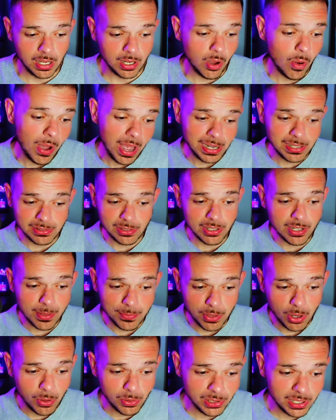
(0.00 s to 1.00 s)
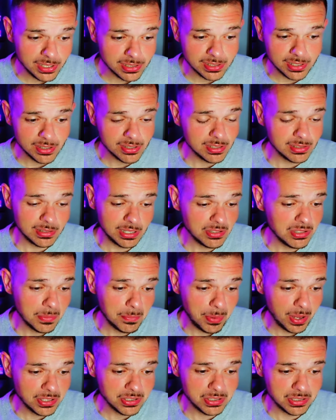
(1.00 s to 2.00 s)
Go ahead and look up the whole list. There's a
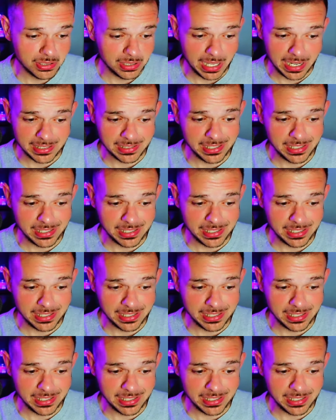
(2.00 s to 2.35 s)
bunch here. Like